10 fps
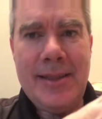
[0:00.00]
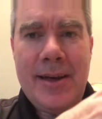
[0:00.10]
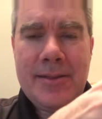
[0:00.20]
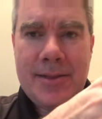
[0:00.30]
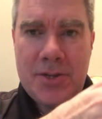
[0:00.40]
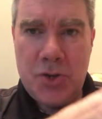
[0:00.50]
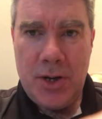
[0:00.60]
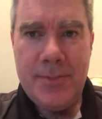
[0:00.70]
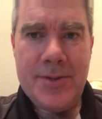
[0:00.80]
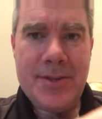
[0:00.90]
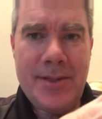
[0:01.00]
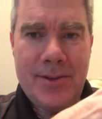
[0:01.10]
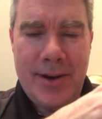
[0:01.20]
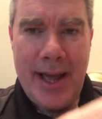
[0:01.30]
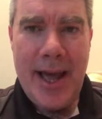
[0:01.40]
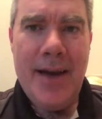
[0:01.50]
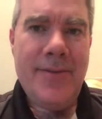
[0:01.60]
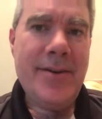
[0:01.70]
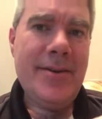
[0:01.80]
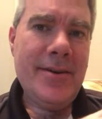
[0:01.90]
that the troubles that they're
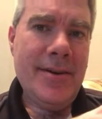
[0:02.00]
having